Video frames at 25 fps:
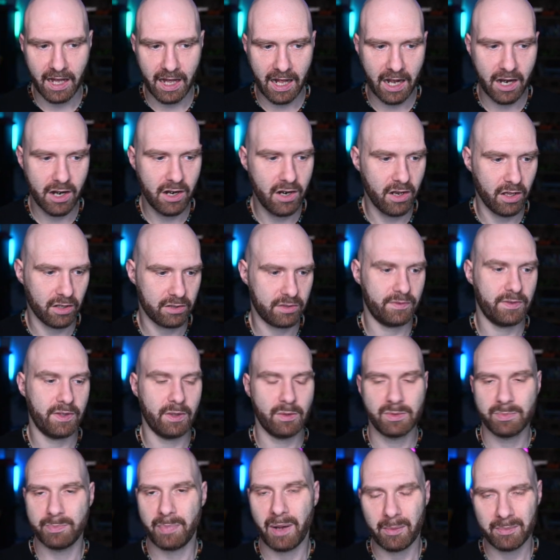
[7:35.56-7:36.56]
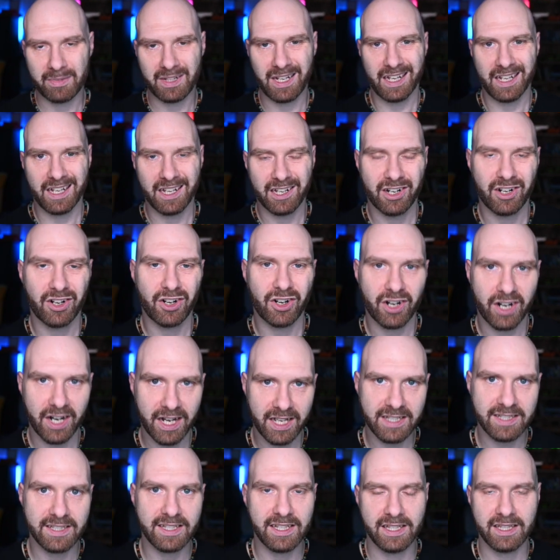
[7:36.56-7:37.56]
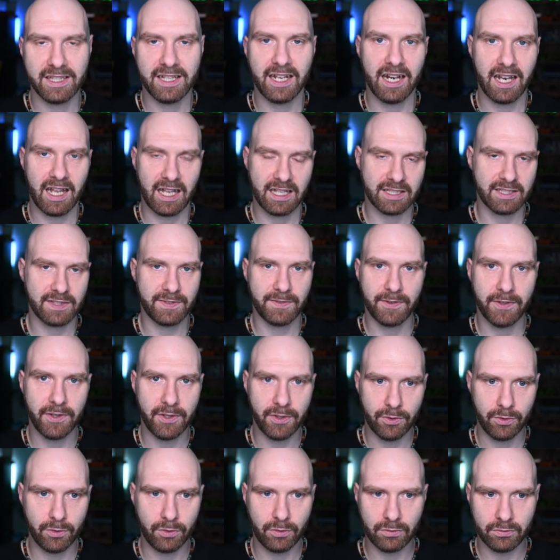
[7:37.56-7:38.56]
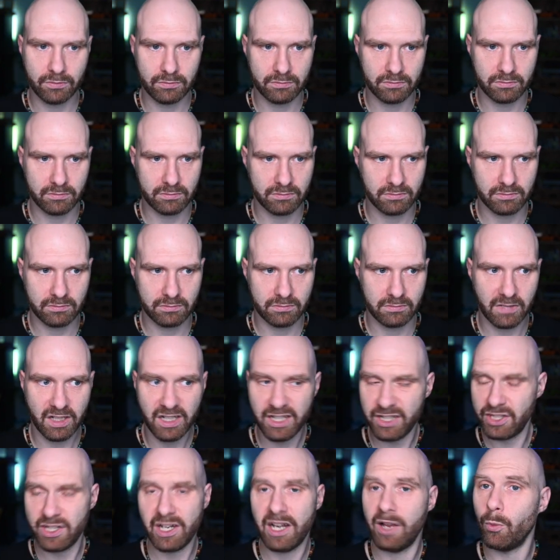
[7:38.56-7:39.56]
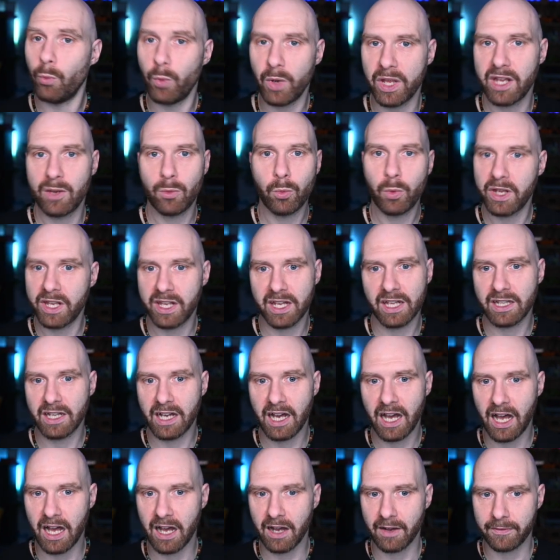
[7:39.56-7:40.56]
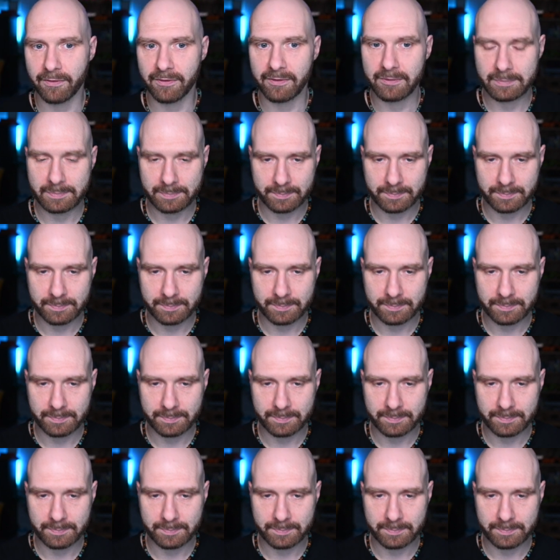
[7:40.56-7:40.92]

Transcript: A lot of those pumps like crazy in the last few, literally a week, week and a half.